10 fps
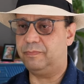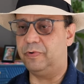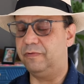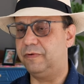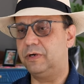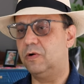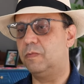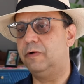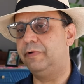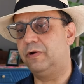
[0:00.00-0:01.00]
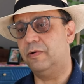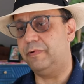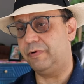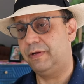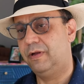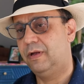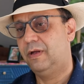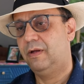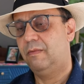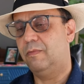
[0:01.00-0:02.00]
perfect normal recovery.
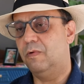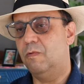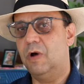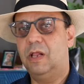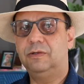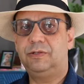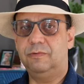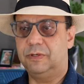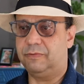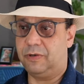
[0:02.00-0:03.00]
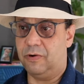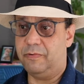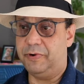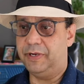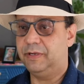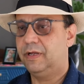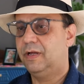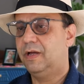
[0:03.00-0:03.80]
But while she was recovering,